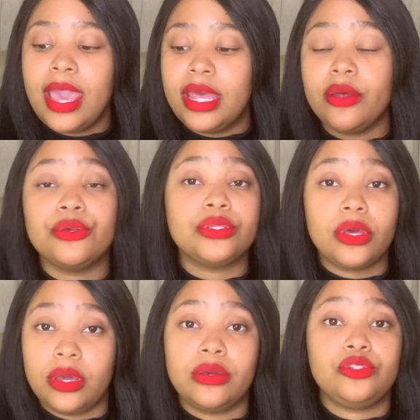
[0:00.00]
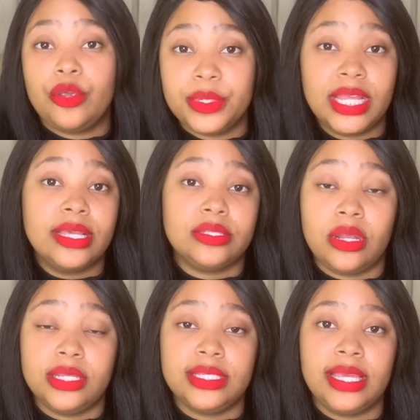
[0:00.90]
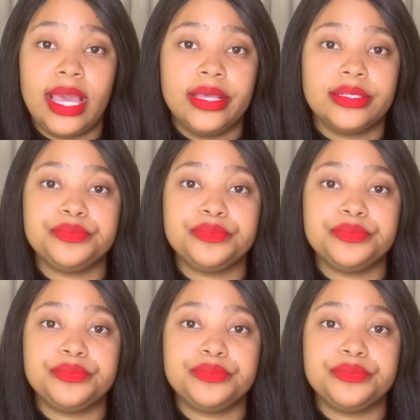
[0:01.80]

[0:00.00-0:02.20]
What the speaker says: And I was traumatized, honestly, guys.